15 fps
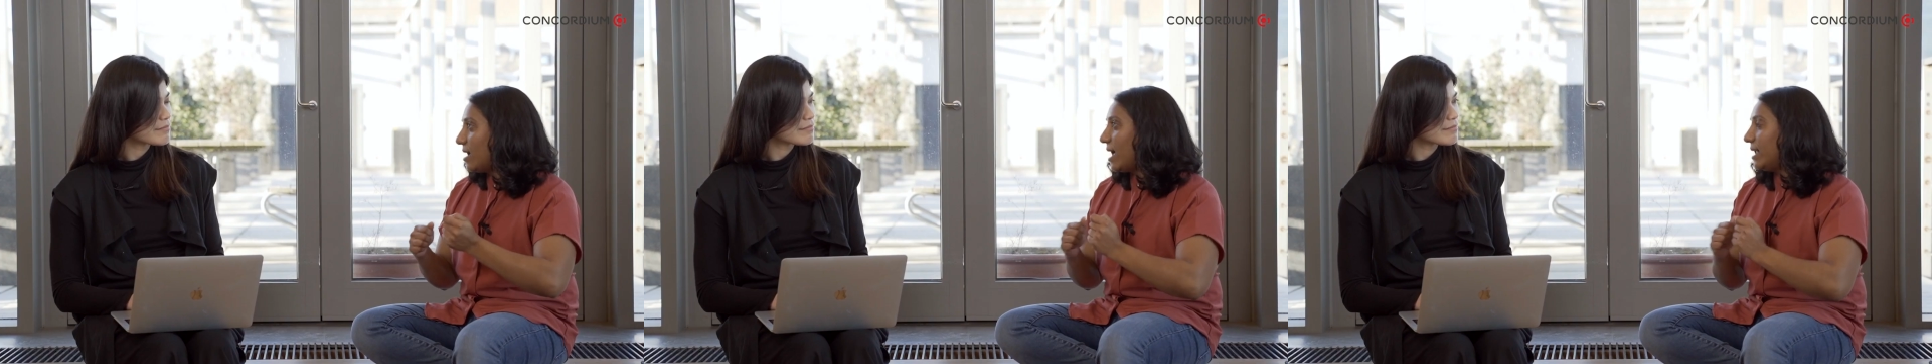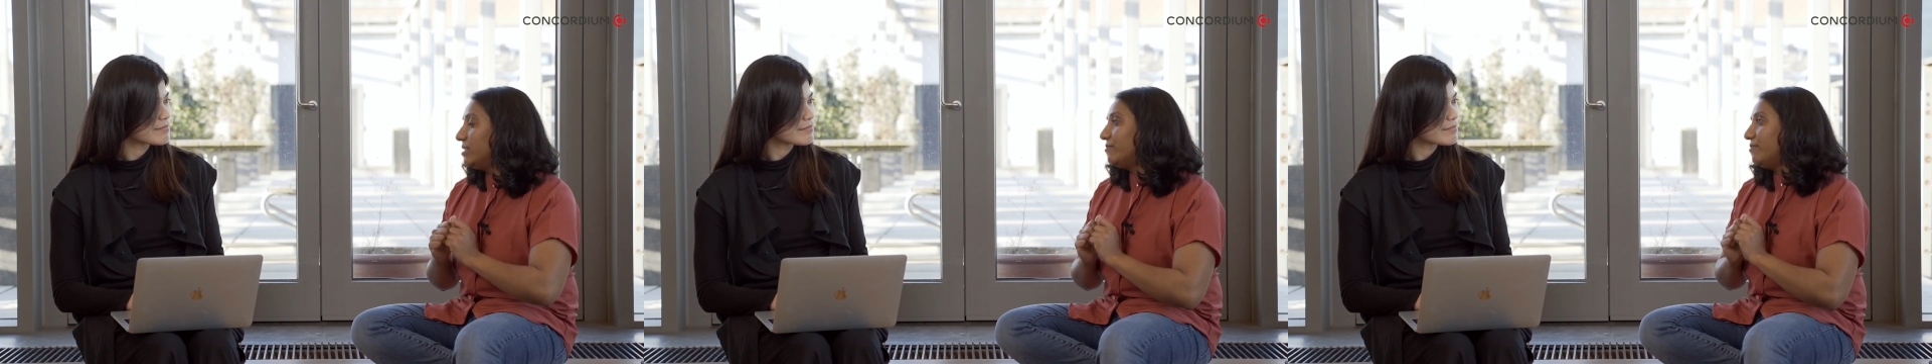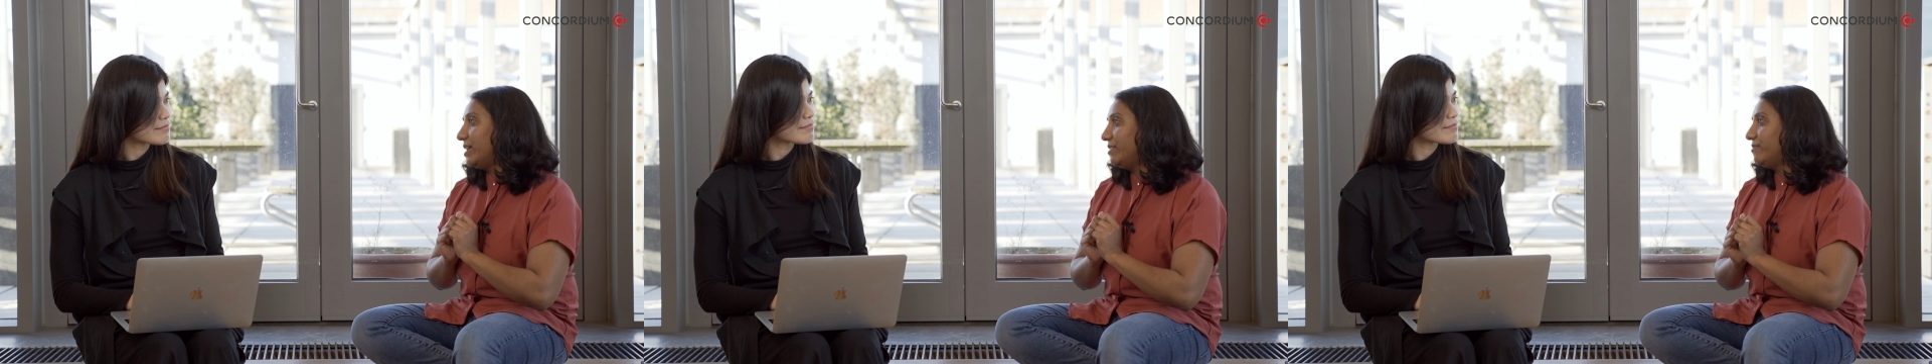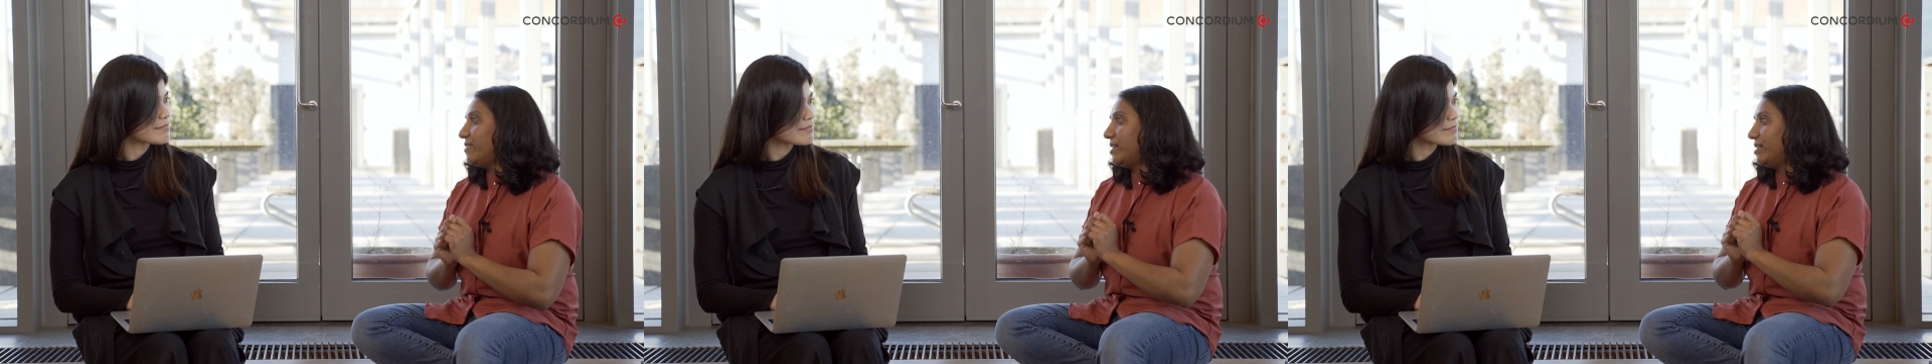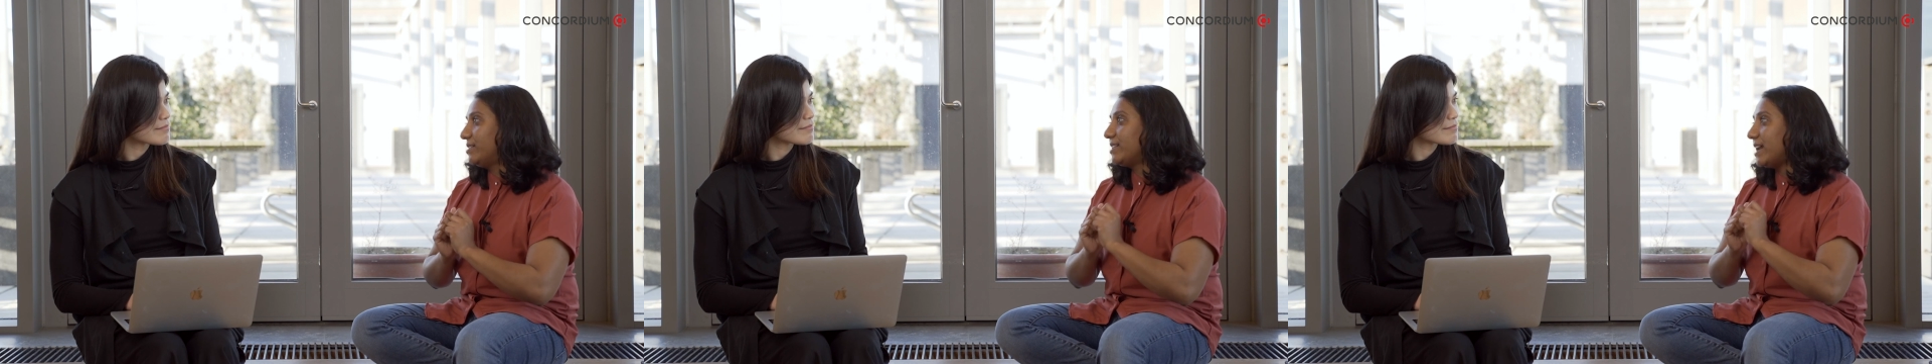And the
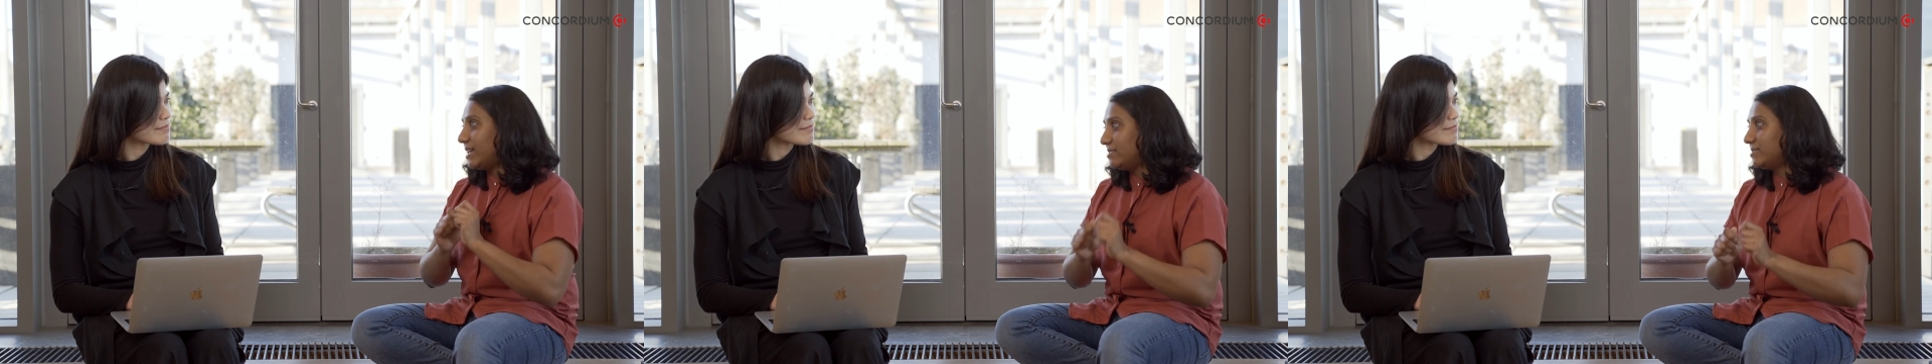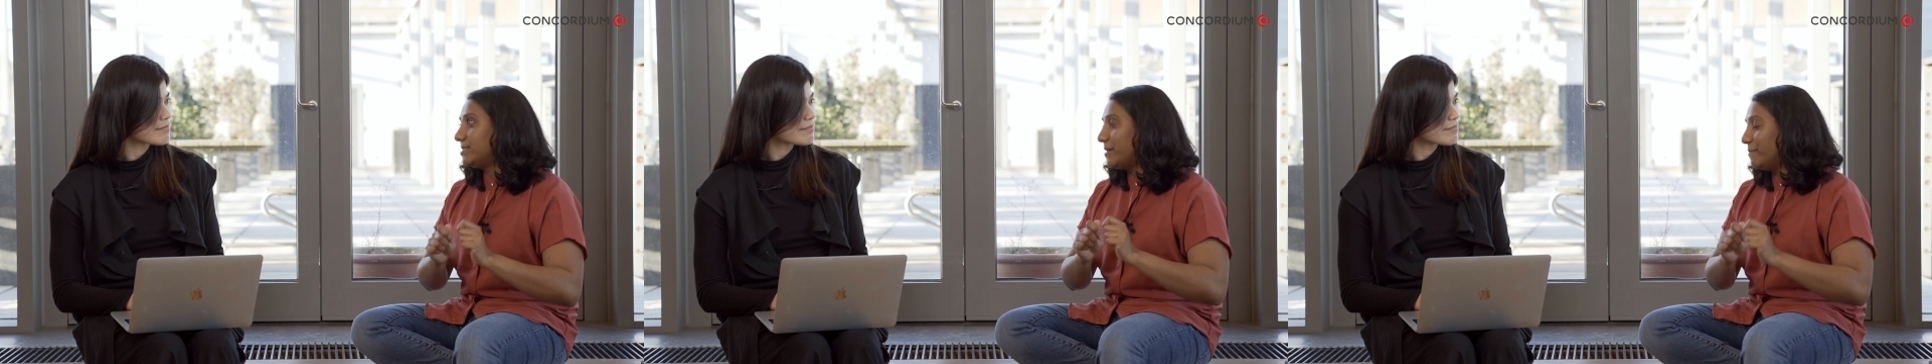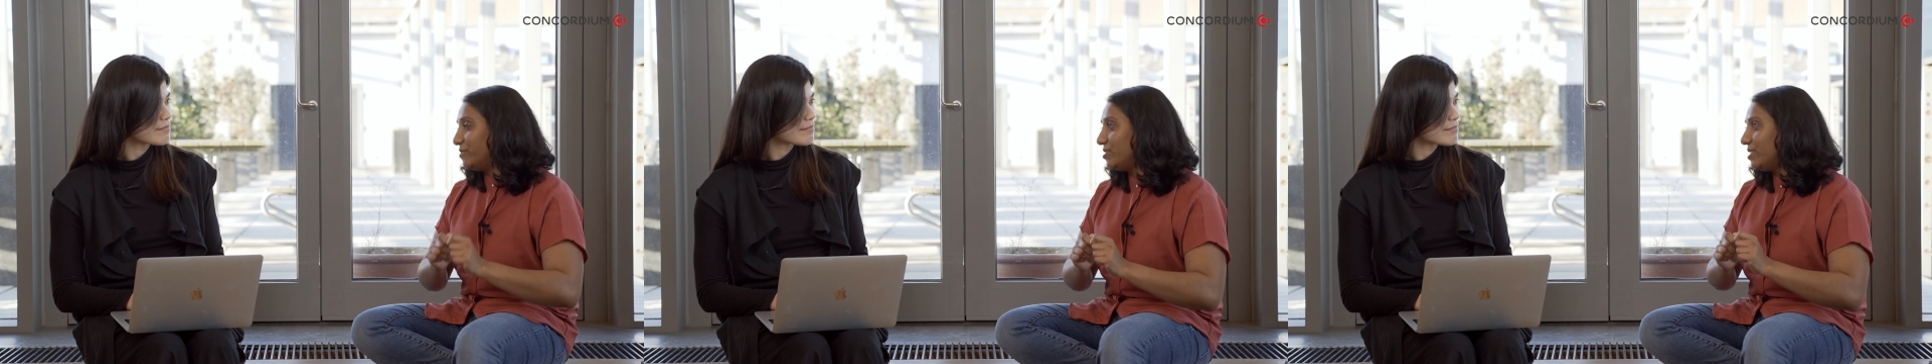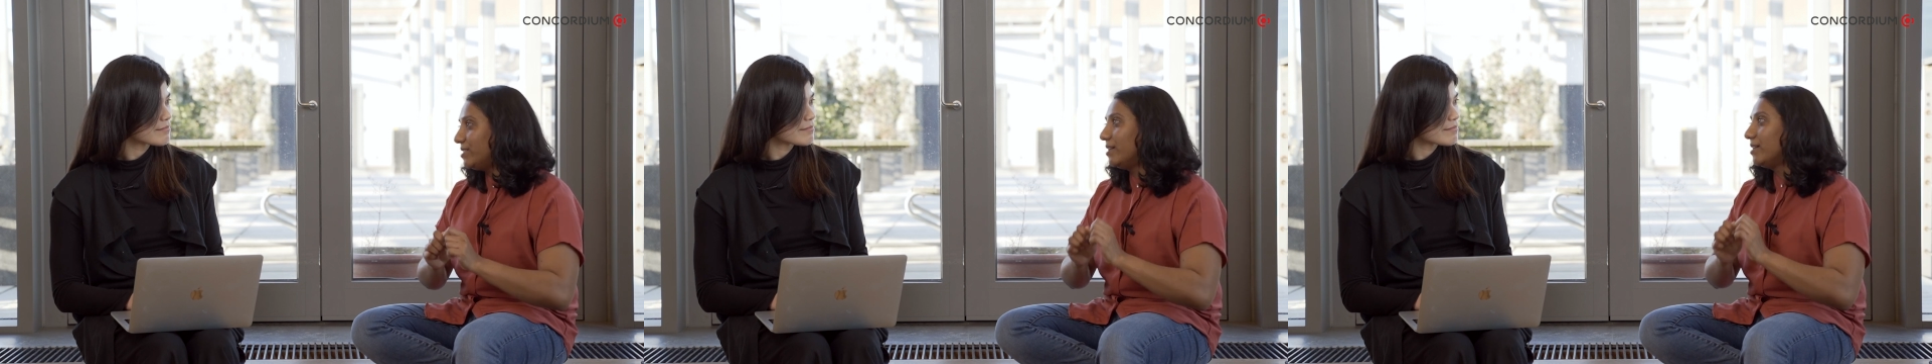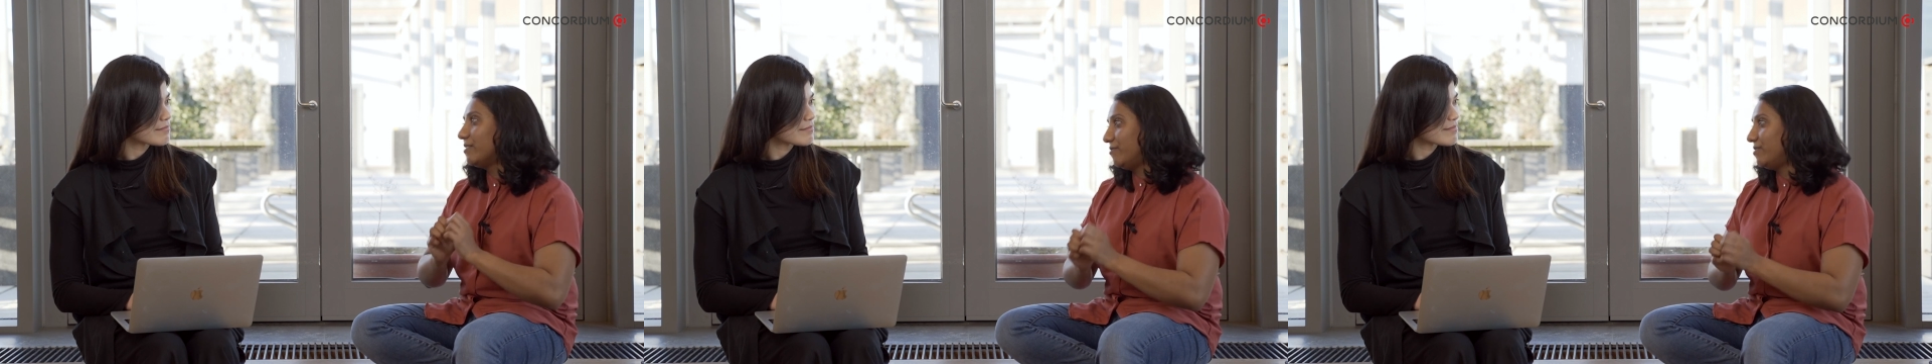verifier catches him
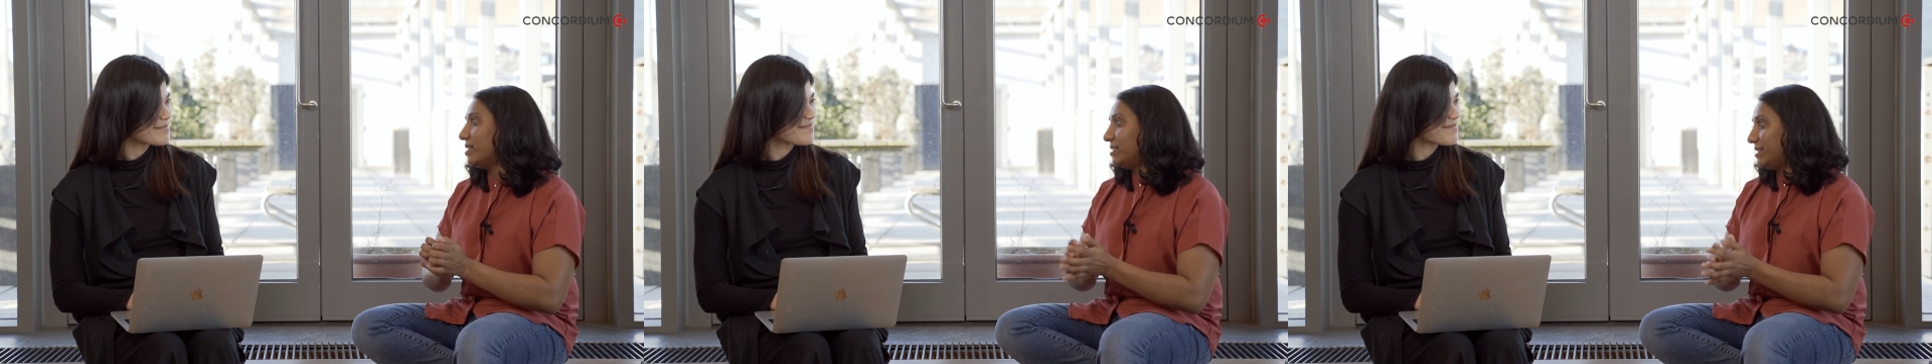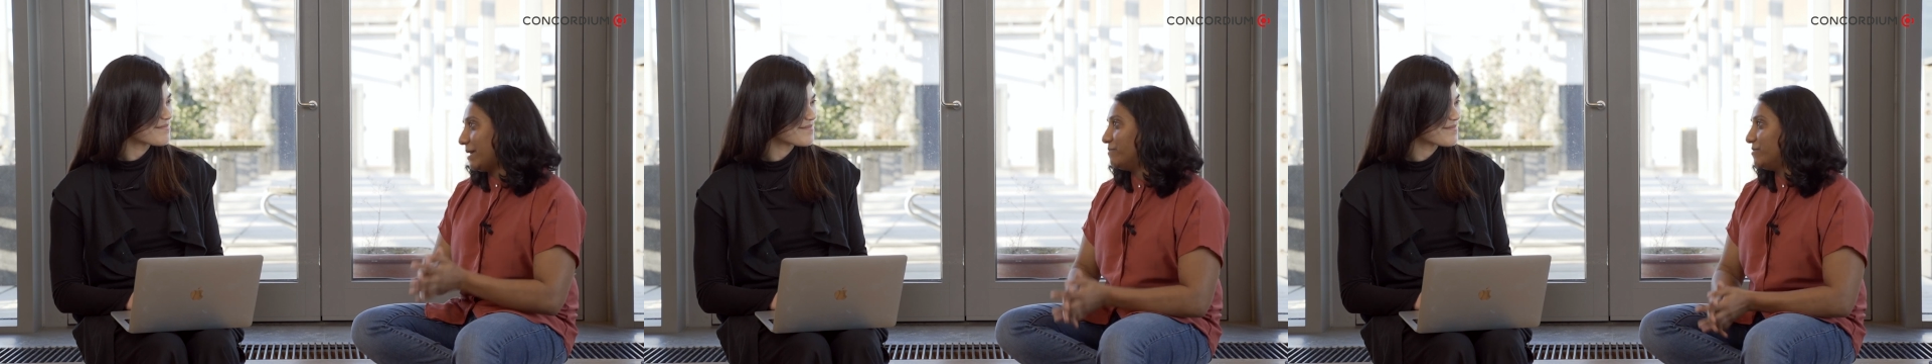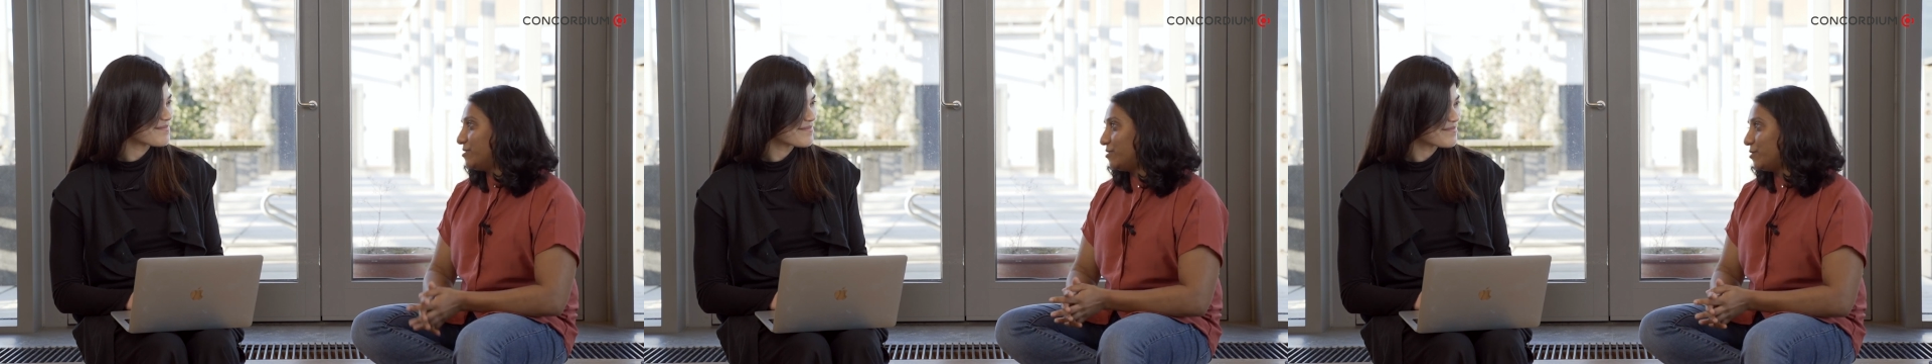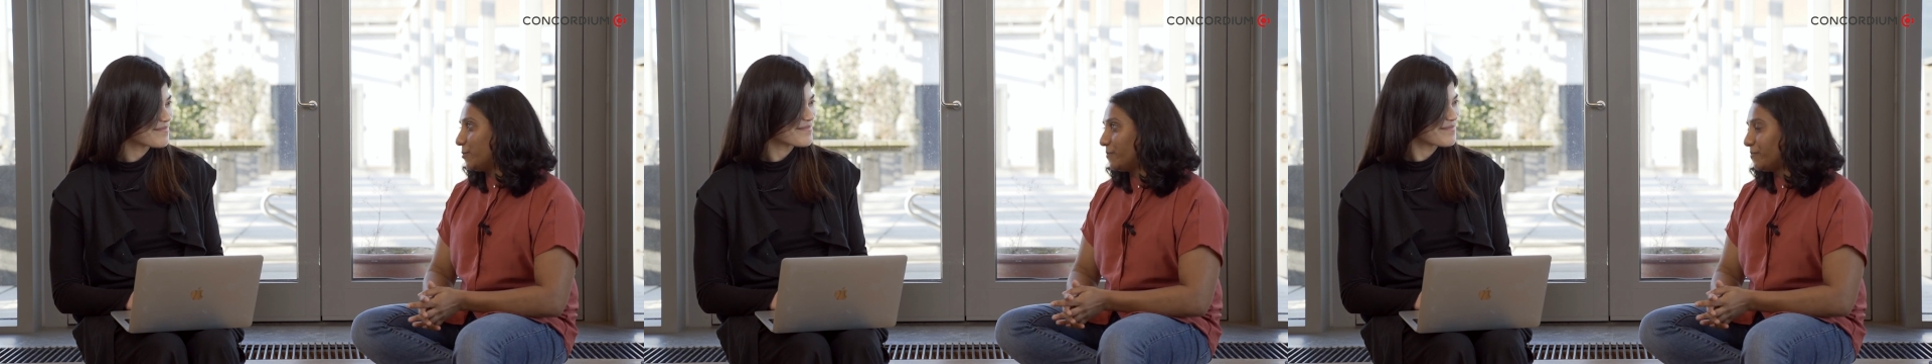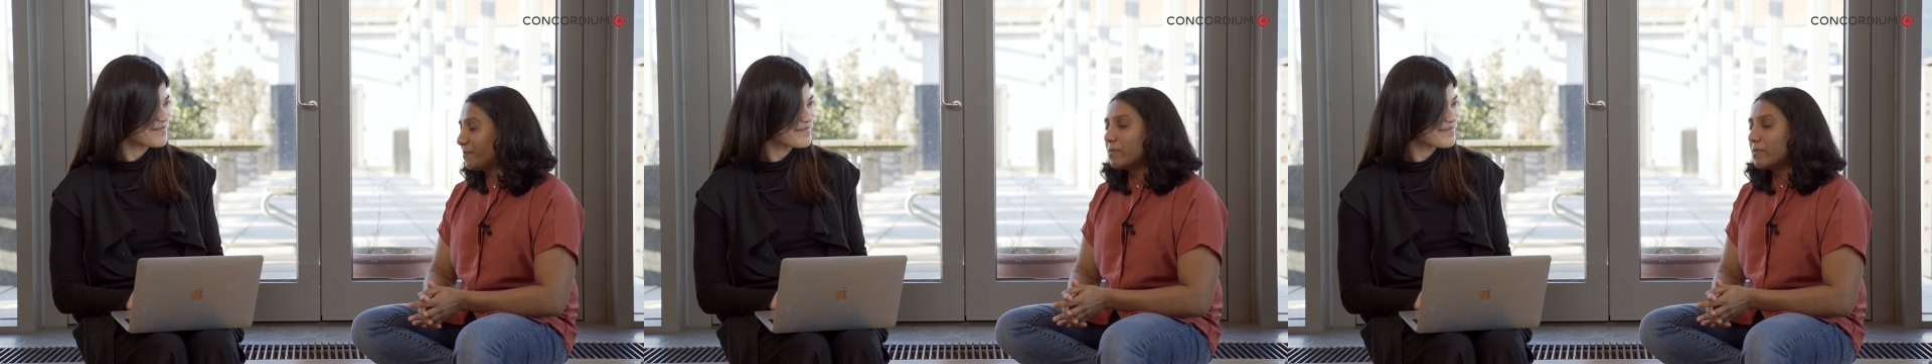cheating if he attempts to.